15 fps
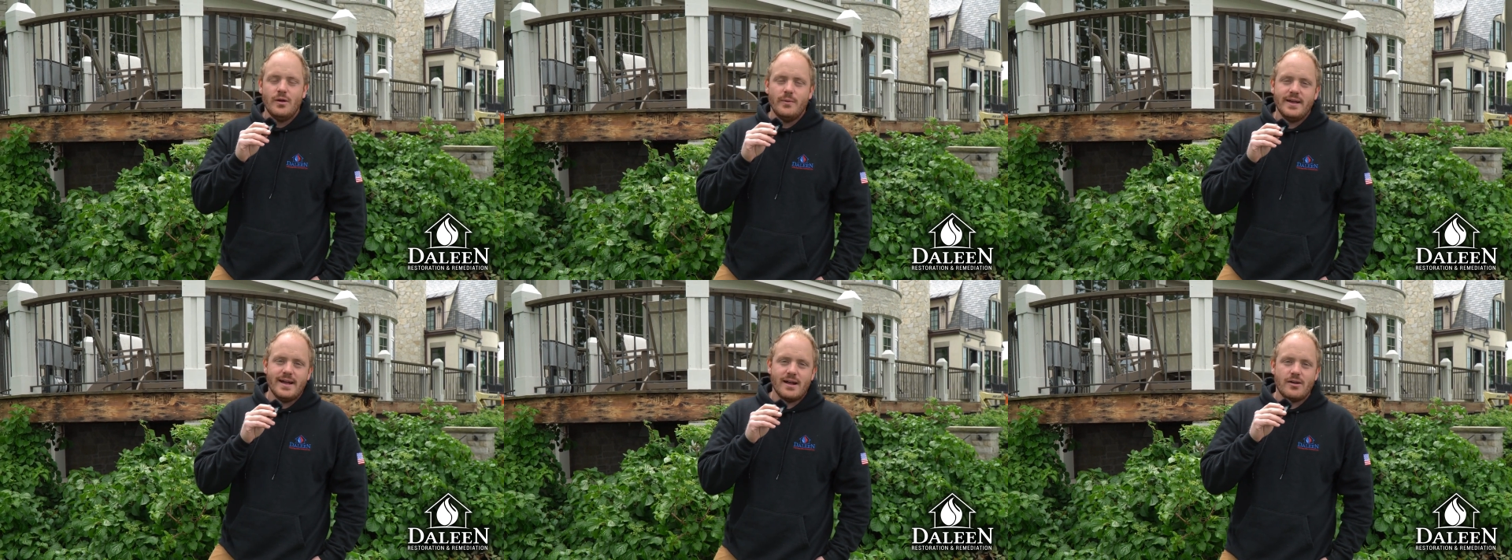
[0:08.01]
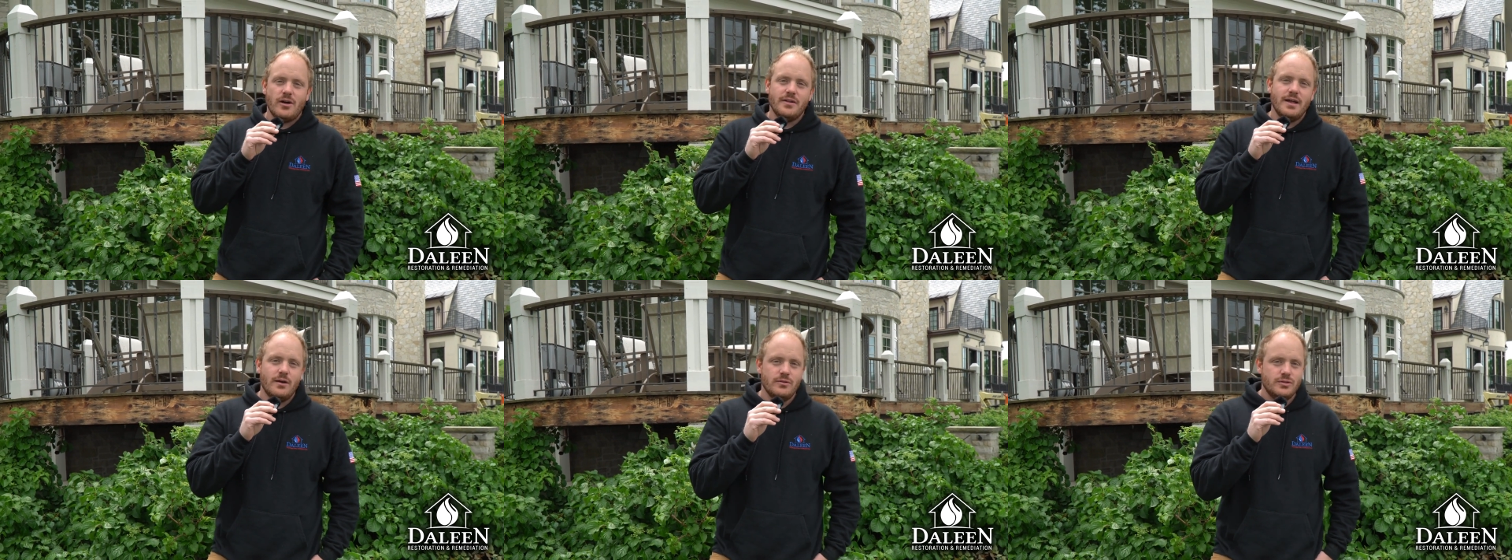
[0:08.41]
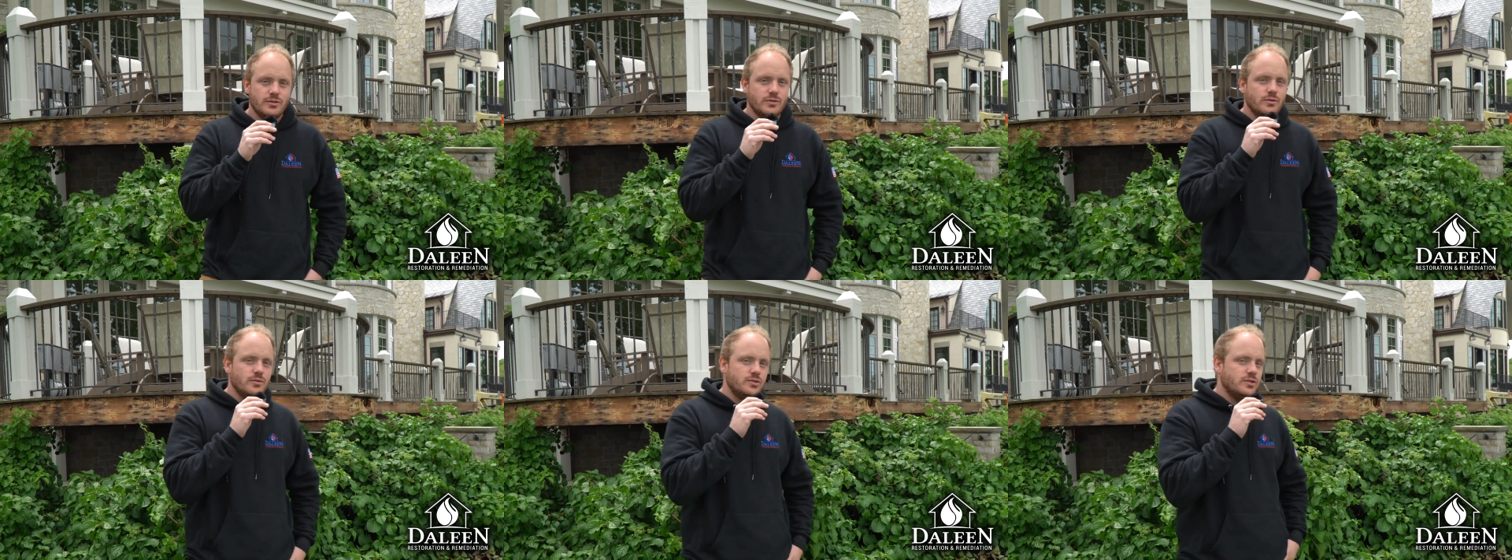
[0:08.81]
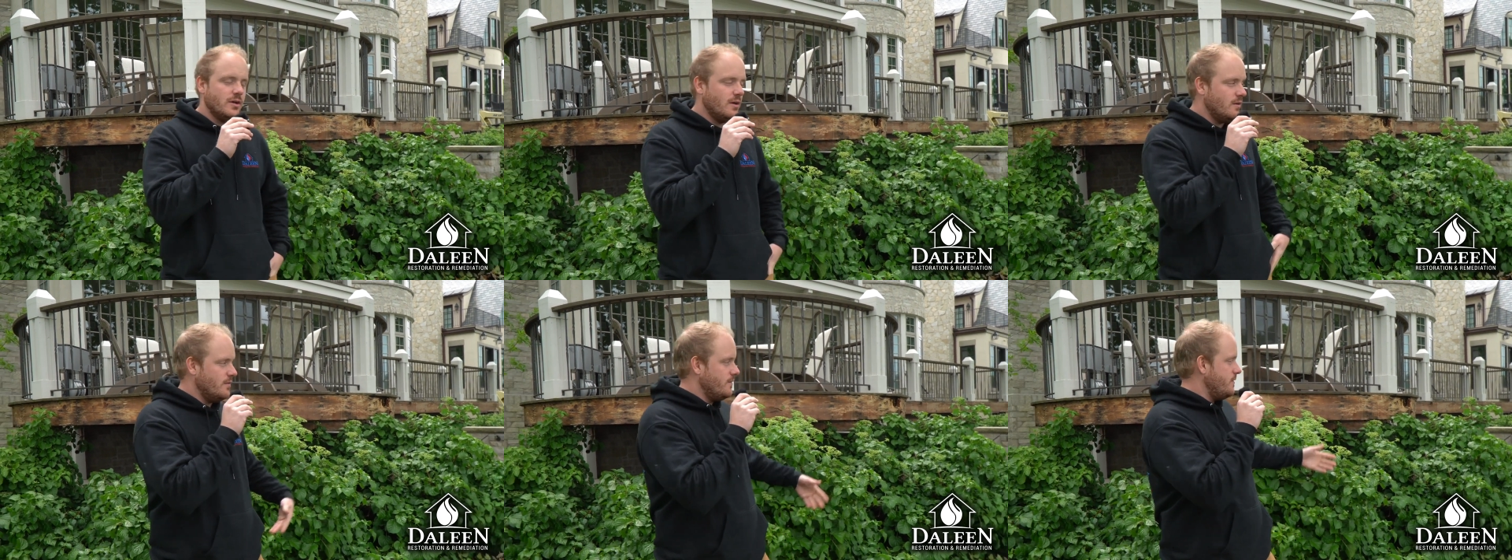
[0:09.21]
We got called out to
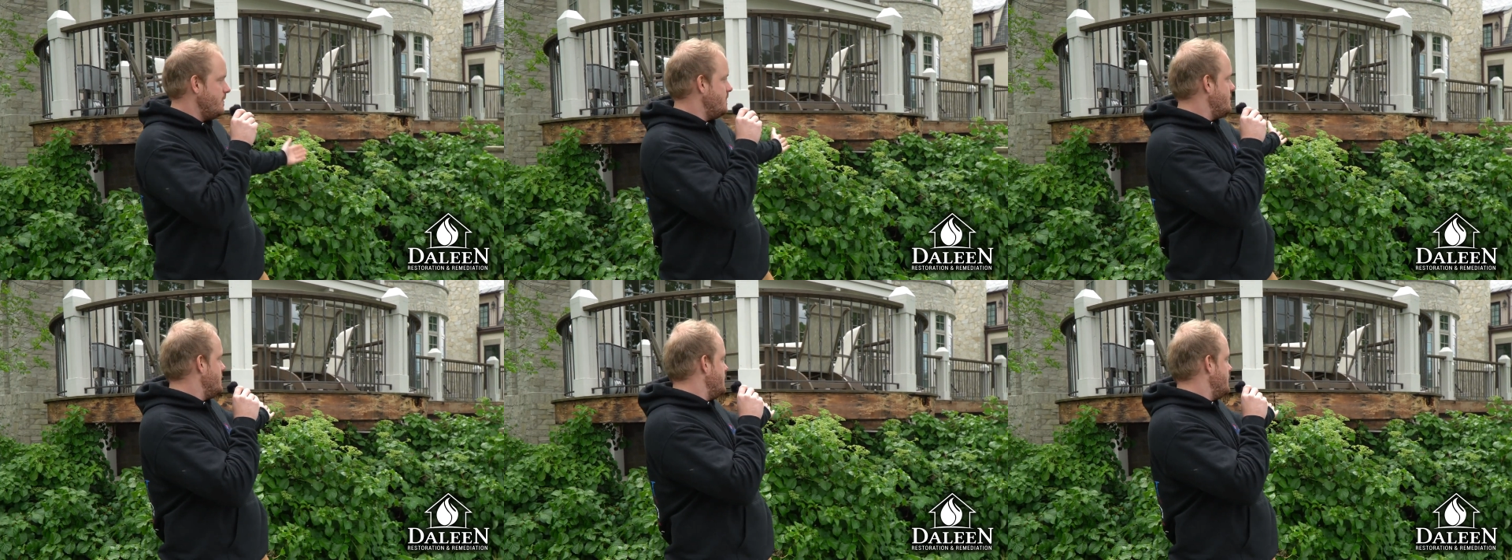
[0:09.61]
solve